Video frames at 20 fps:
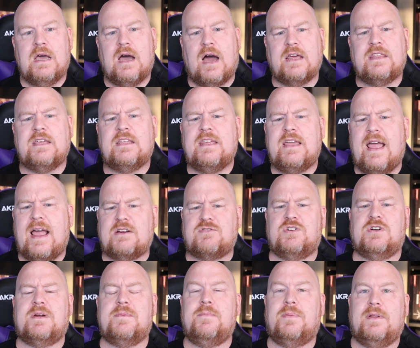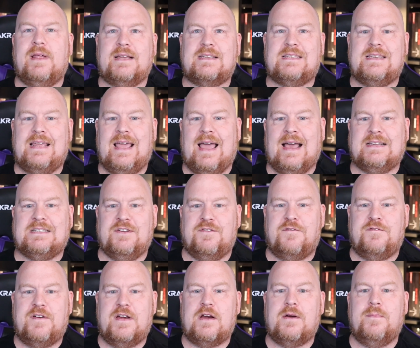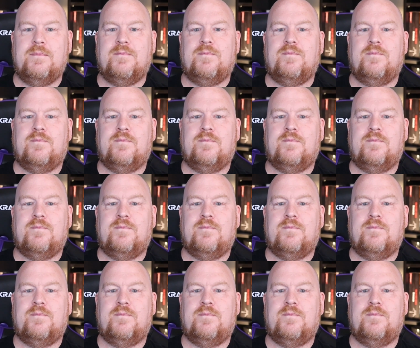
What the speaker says: I think the extra complexity adds a fair